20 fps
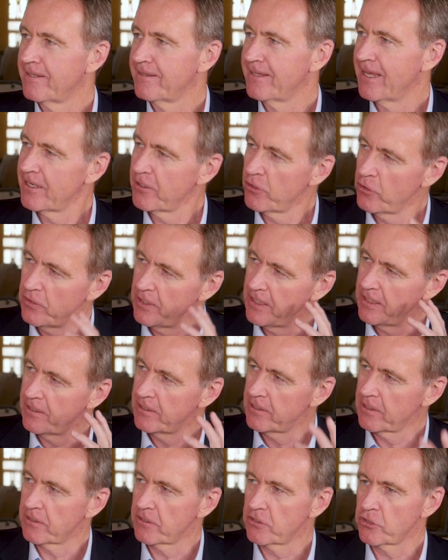that you need
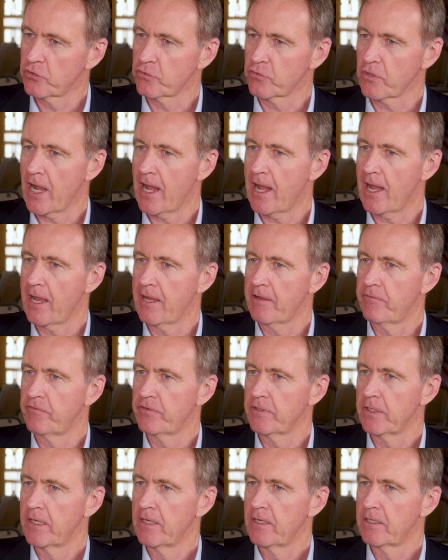to
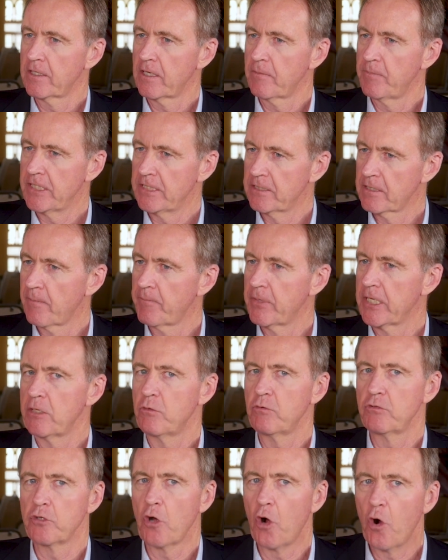strive to be somebody
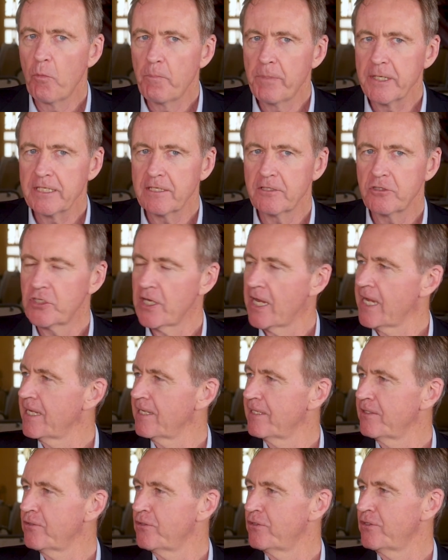who's open to
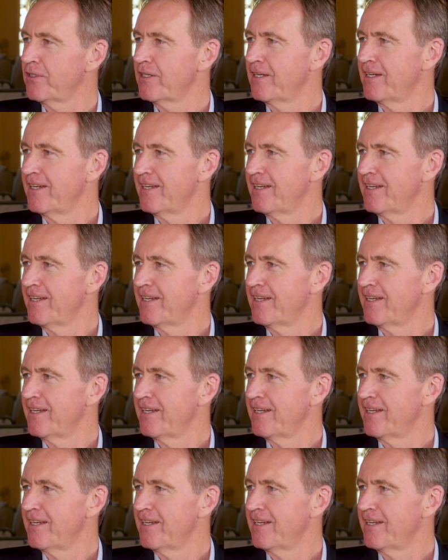change,